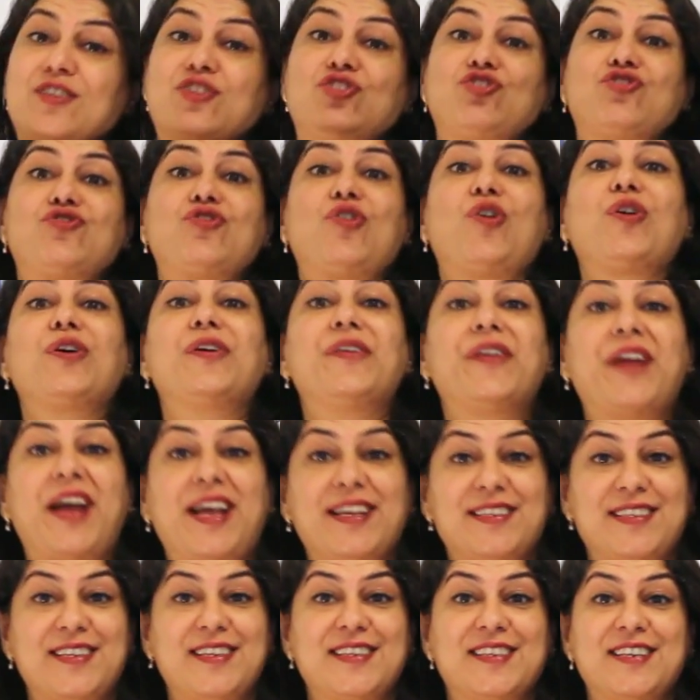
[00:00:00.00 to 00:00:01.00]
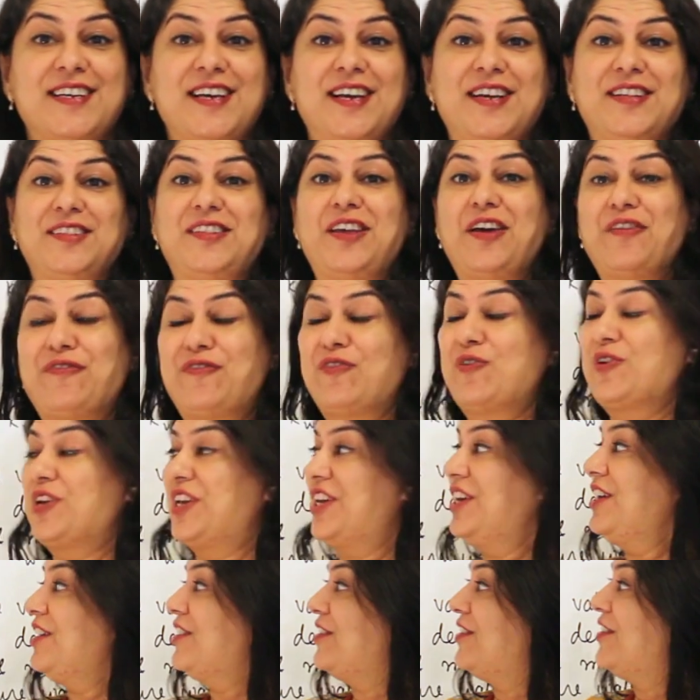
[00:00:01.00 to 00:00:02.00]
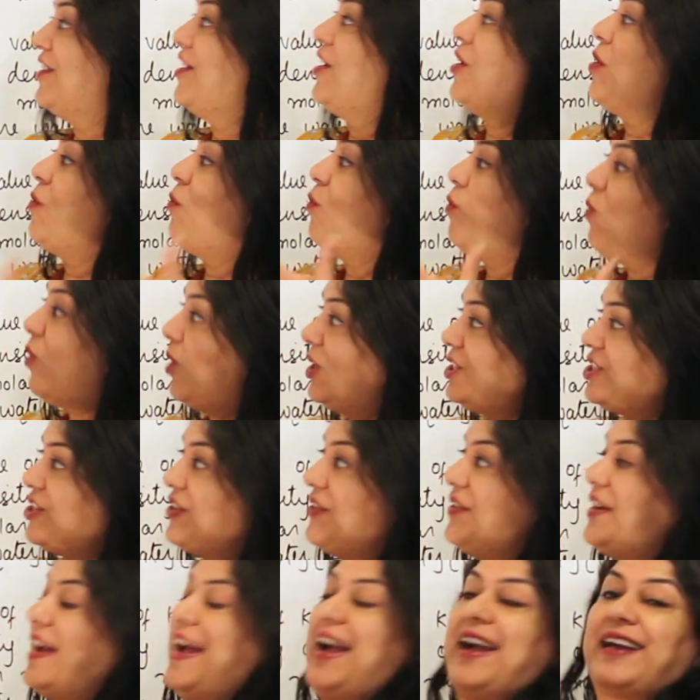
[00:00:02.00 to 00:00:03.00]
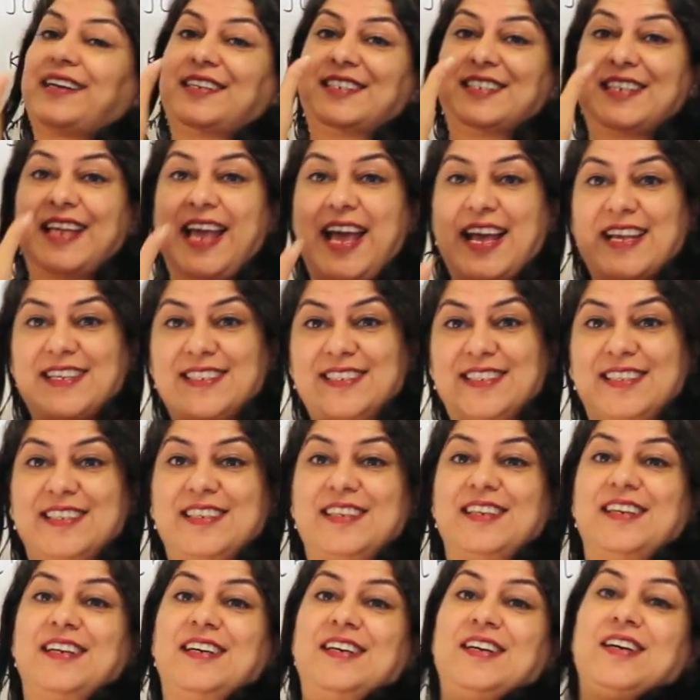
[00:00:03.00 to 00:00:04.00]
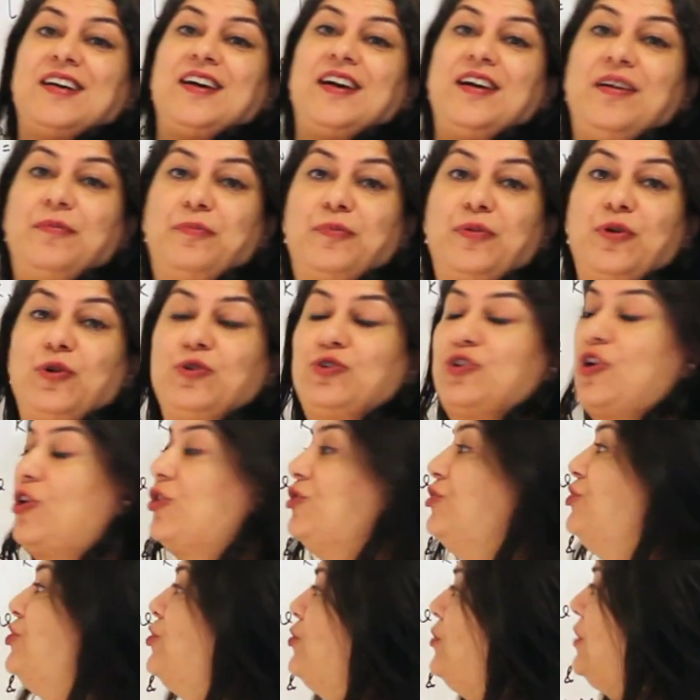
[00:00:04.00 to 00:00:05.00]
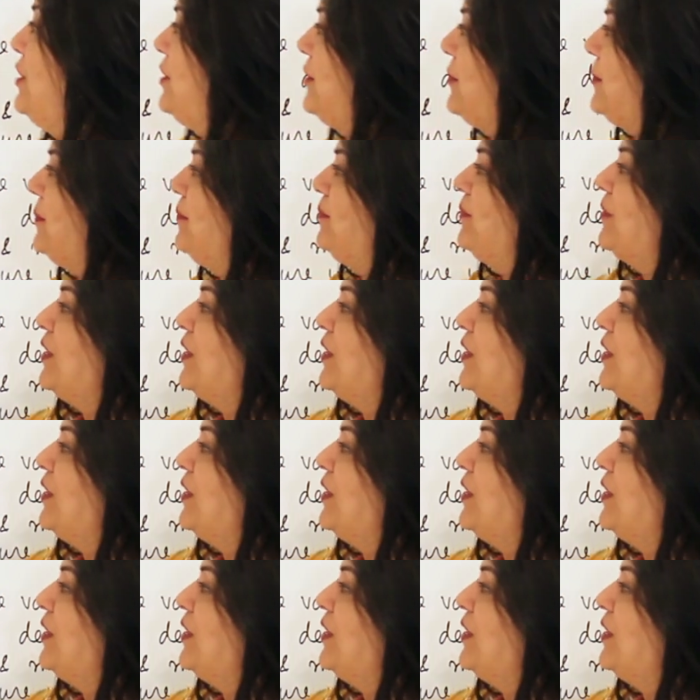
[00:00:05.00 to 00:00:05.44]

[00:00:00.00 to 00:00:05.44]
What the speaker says: a stronger acid. Therefore here, water acts as the proton donor.